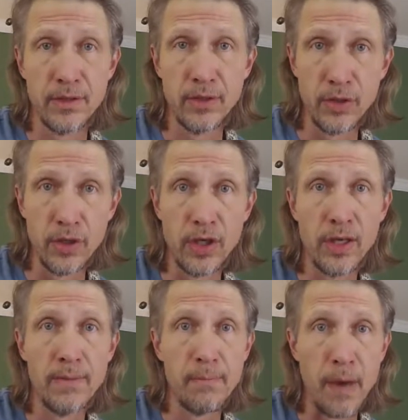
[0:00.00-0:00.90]

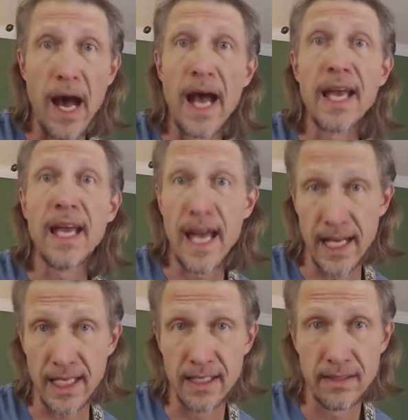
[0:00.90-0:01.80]
Goodbye, Eddie.